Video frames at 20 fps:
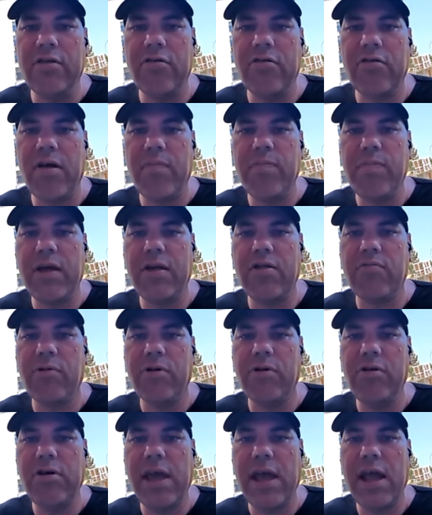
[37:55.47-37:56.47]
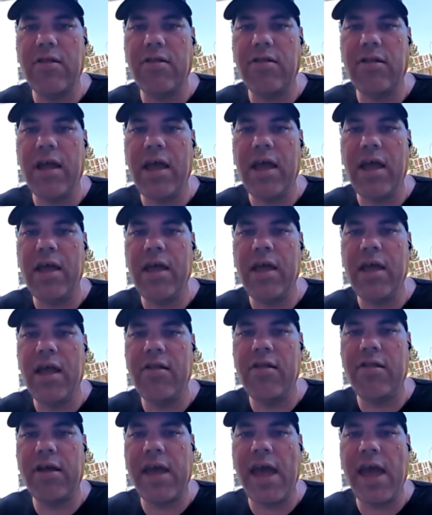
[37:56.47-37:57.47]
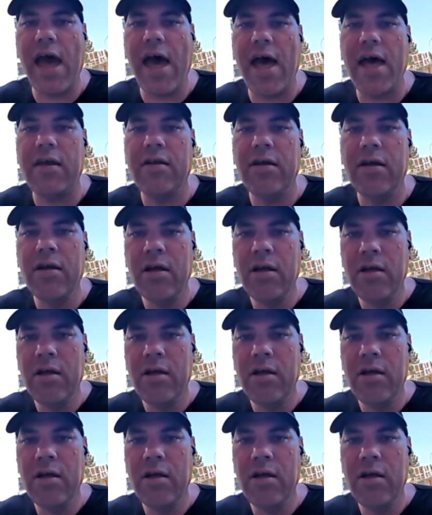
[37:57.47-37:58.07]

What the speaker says: There's some things where you can't say, is the cat